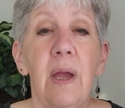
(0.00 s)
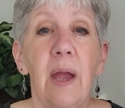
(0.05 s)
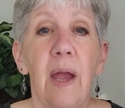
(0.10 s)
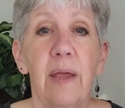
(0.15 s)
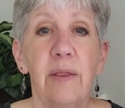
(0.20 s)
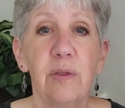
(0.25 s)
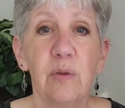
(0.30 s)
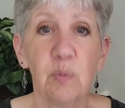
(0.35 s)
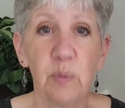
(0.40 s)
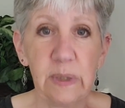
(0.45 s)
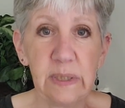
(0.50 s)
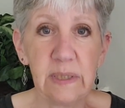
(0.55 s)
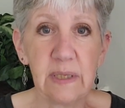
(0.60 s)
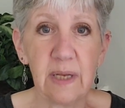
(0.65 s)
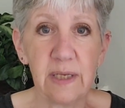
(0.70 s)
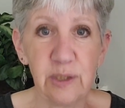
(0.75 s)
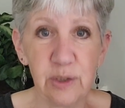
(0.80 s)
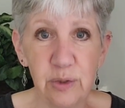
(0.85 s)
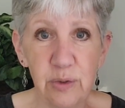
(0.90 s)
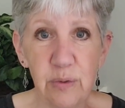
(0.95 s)
And the reason
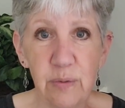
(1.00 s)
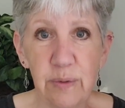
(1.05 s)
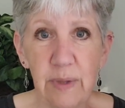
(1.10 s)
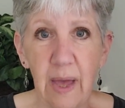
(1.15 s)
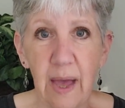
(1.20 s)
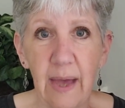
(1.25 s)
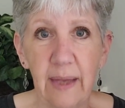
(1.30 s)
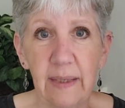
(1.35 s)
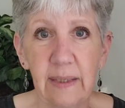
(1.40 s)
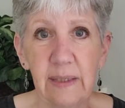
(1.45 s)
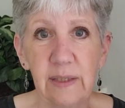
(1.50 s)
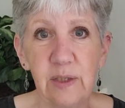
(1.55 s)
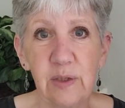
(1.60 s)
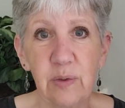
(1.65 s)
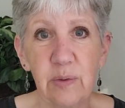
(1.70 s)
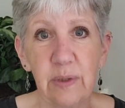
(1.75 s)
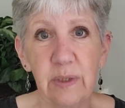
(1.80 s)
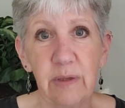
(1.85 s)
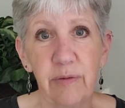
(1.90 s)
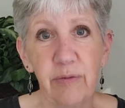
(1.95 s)
I do that is
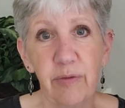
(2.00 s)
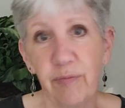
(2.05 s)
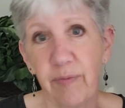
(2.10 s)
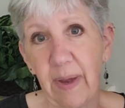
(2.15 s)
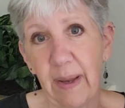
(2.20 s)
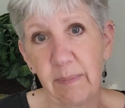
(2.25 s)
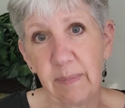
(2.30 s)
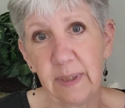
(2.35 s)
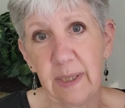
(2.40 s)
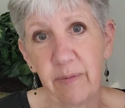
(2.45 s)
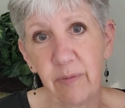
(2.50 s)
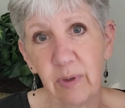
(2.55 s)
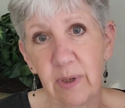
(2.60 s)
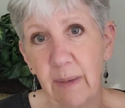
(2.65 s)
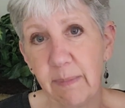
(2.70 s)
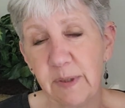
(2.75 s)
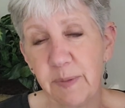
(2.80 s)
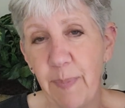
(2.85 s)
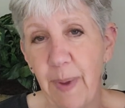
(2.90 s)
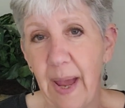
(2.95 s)
so that if the family ever
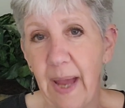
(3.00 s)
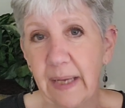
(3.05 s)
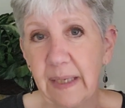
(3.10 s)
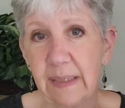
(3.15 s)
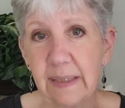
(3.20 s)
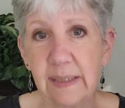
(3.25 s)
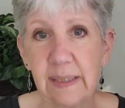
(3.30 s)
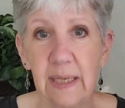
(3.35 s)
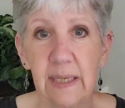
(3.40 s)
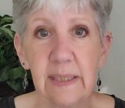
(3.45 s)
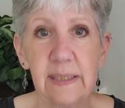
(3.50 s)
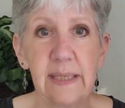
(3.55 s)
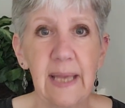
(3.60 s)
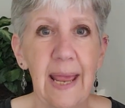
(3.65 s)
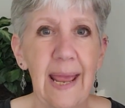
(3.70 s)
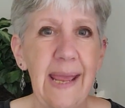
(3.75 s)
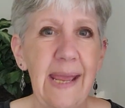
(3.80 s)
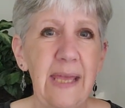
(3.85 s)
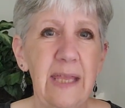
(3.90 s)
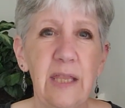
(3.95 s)
comes back and says,
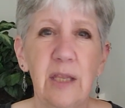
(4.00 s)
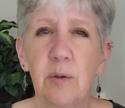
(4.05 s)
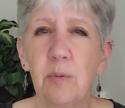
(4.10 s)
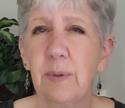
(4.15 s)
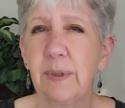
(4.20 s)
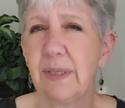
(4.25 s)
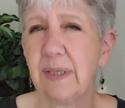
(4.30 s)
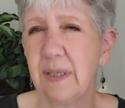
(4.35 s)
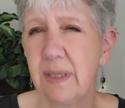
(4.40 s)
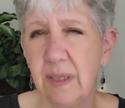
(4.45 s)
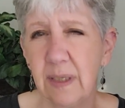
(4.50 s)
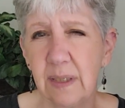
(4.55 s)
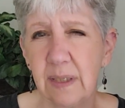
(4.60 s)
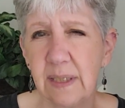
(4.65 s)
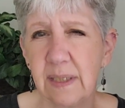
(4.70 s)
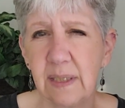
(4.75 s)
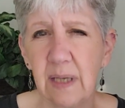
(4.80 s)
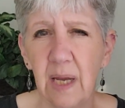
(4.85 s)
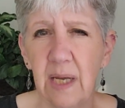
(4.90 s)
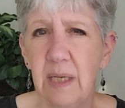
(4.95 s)
hey, there was
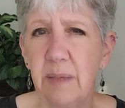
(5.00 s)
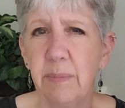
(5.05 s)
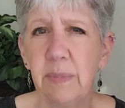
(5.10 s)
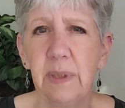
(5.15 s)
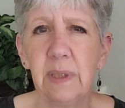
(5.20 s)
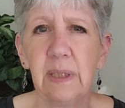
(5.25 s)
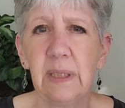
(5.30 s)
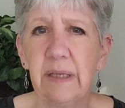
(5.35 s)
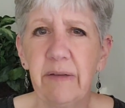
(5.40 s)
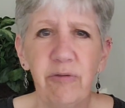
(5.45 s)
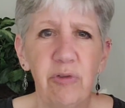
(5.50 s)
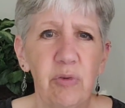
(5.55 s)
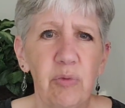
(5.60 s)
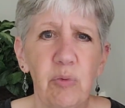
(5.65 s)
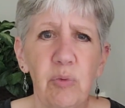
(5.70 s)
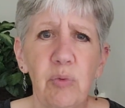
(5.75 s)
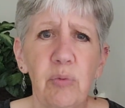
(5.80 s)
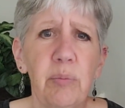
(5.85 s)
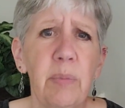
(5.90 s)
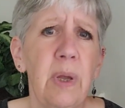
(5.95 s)
this item in the living
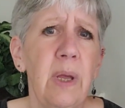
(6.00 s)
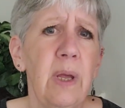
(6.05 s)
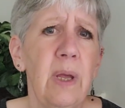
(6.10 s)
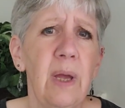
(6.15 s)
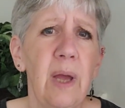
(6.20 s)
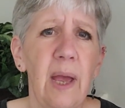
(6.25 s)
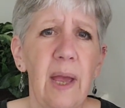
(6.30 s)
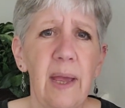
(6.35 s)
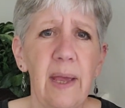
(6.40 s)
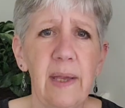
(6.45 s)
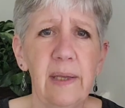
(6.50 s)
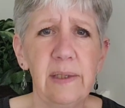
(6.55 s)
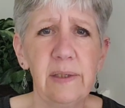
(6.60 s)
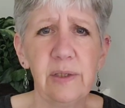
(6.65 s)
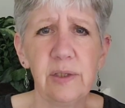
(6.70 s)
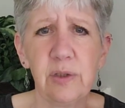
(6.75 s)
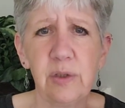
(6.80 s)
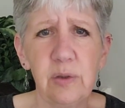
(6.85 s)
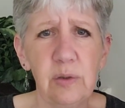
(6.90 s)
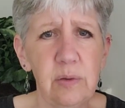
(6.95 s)
room
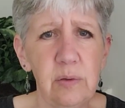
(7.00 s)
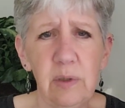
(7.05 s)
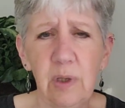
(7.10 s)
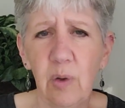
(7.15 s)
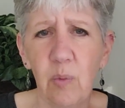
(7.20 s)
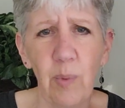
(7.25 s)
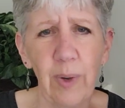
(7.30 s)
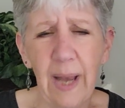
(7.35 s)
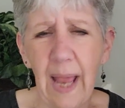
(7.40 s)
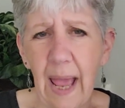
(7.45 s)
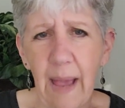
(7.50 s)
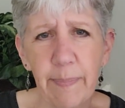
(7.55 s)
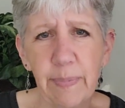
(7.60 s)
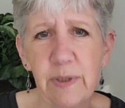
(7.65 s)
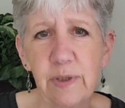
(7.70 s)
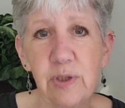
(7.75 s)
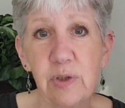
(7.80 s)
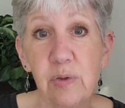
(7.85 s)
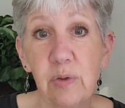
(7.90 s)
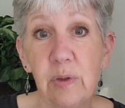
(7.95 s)
and what
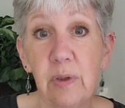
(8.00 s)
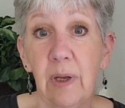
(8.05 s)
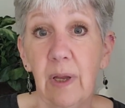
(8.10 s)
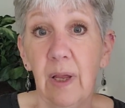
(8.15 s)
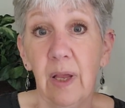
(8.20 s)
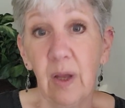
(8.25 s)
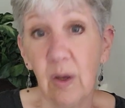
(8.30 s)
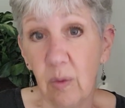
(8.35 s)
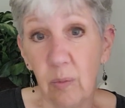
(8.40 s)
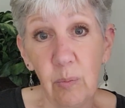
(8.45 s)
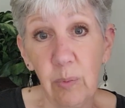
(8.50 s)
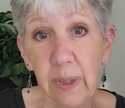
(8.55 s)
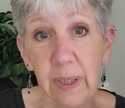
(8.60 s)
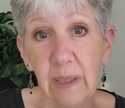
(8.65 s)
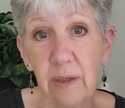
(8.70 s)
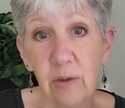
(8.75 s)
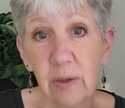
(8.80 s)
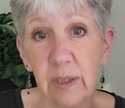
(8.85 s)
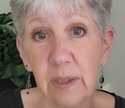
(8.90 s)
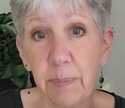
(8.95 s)
happened to it, we
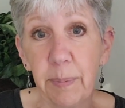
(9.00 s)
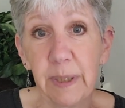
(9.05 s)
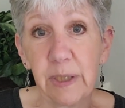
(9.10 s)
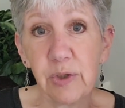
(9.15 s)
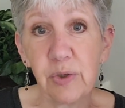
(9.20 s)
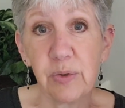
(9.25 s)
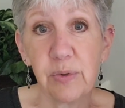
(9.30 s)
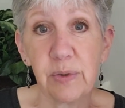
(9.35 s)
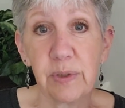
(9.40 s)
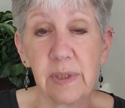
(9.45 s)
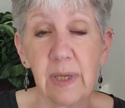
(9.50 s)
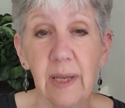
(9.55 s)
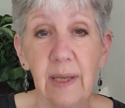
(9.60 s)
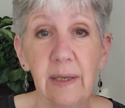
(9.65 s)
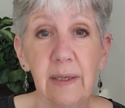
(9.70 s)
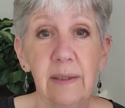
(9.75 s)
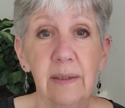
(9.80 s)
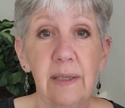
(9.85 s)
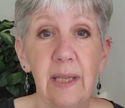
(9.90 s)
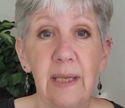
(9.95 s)
can look at the pictures
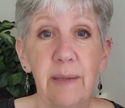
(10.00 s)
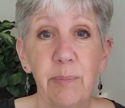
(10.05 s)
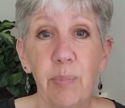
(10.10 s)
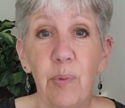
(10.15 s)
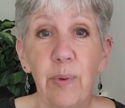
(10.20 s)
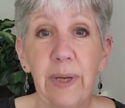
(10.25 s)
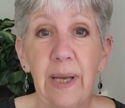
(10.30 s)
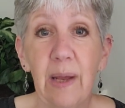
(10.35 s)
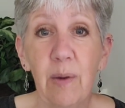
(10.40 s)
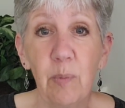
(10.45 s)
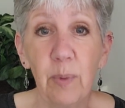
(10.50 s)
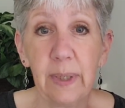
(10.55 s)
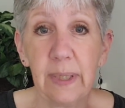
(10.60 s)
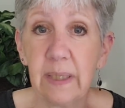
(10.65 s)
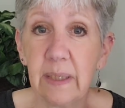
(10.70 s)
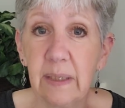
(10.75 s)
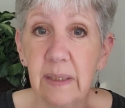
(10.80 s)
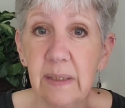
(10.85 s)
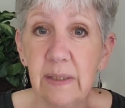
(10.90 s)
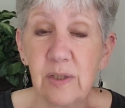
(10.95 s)
and they can point out what
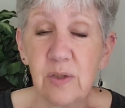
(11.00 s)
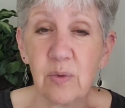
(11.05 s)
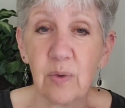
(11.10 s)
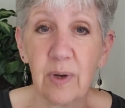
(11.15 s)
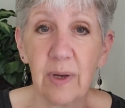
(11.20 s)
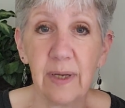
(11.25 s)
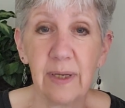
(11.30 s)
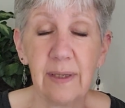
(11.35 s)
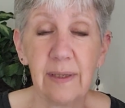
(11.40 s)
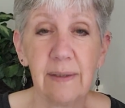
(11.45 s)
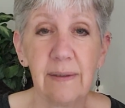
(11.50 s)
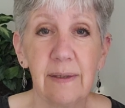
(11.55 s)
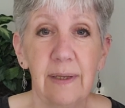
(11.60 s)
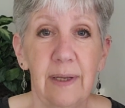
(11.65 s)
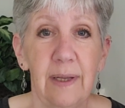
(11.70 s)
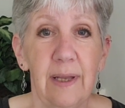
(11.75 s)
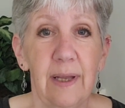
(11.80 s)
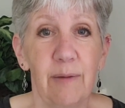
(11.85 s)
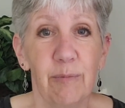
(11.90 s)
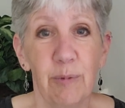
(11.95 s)
it is, or I can
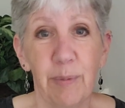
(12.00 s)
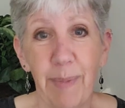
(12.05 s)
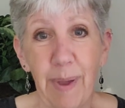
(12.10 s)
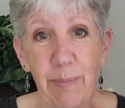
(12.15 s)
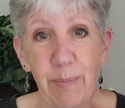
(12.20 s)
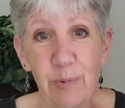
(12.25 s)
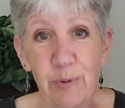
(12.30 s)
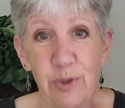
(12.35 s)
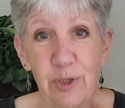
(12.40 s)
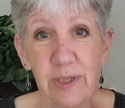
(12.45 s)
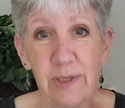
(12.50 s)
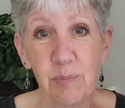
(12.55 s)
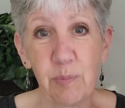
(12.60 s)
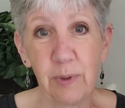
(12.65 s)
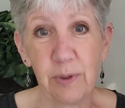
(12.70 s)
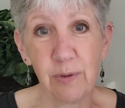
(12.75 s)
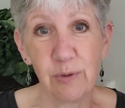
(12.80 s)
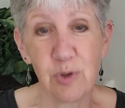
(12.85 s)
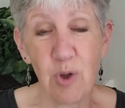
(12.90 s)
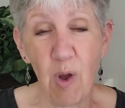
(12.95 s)
remember just
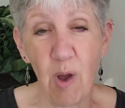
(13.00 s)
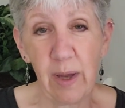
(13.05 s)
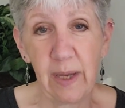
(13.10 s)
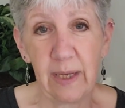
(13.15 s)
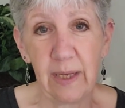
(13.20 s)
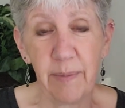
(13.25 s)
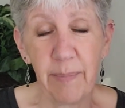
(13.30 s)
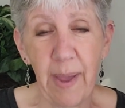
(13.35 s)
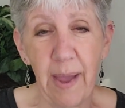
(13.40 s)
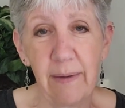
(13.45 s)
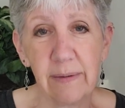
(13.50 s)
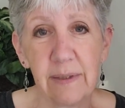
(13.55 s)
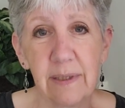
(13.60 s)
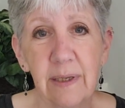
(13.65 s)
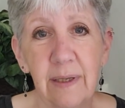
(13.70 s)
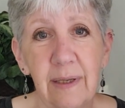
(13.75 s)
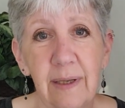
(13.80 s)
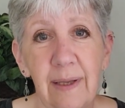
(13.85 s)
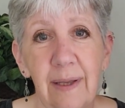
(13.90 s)
what they're talking about.